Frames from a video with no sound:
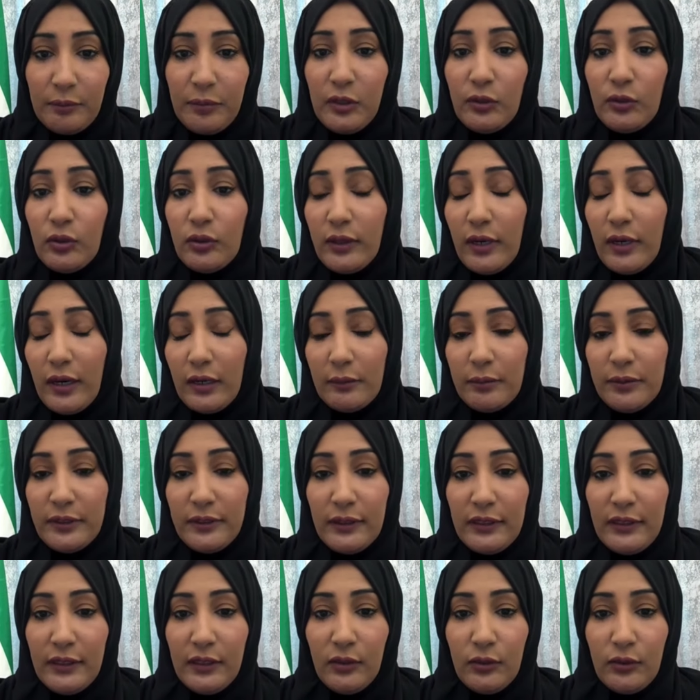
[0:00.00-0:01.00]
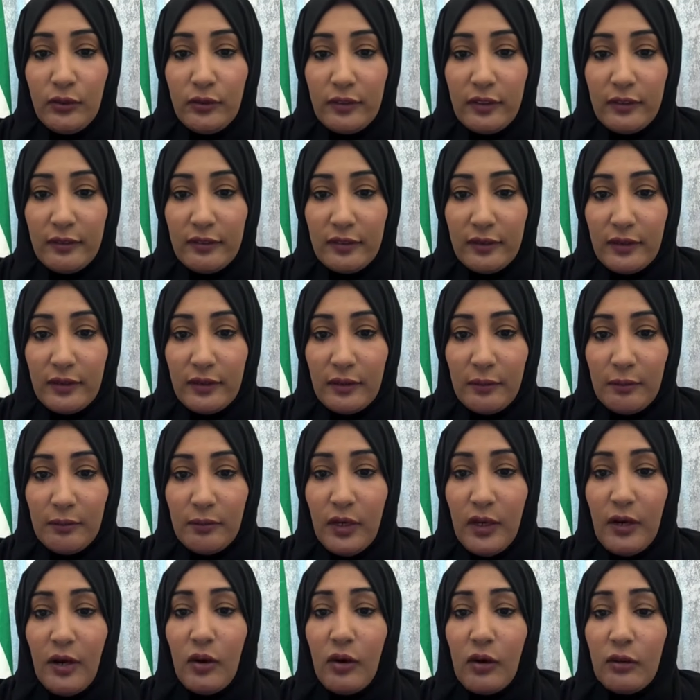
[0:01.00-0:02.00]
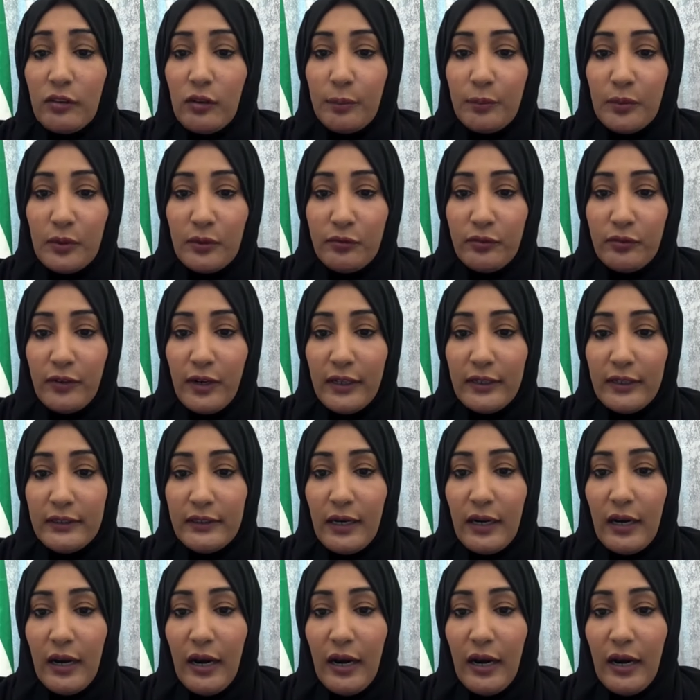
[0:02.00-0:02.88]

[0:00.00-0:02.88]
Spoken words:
blue carbon ecosystems also provide